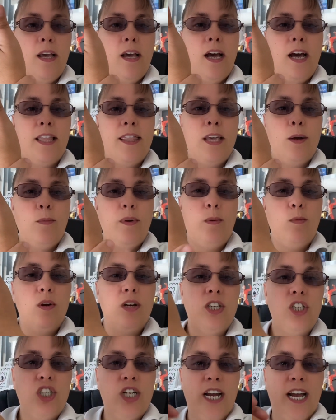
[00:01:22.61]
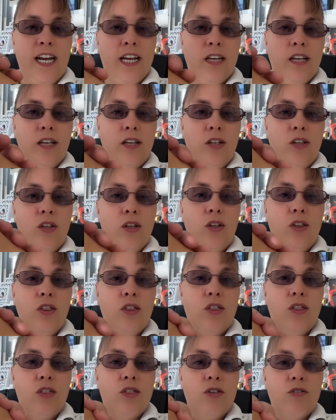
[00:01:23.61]
And then we want to check
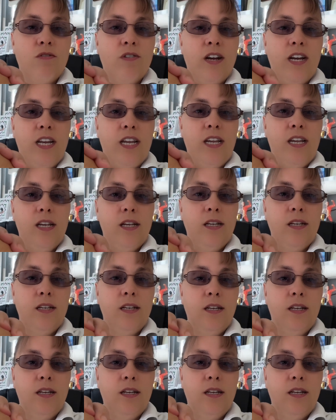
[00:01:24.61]
3